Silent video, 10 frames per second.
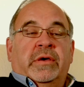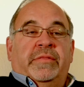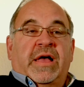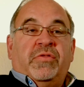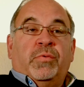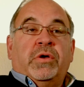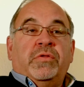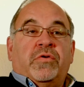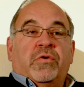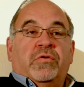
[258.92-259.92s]
And that's what
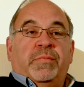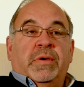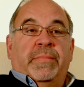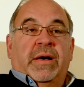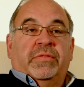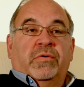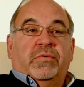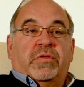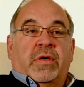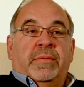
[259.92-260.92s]
concerns me about
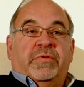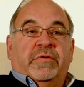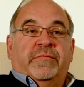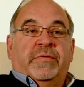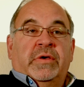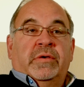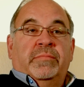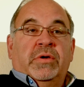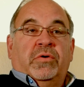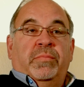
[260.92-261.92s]
those types of
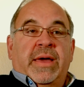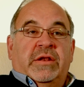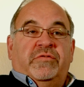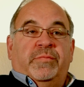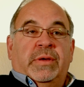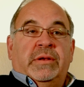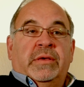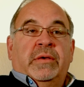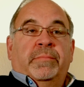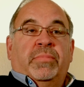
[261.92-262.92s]
middle management
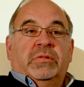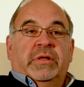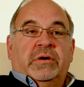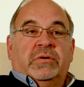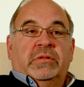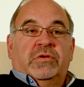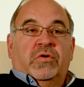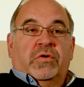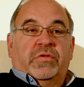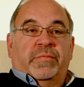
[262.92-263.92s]
political
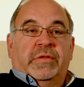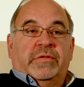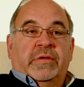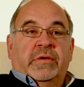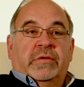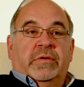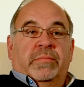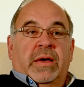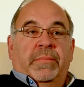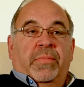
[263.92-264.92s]
endorsements that
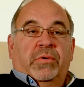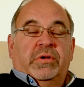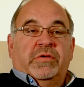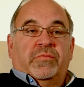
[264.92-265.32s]
my opponent has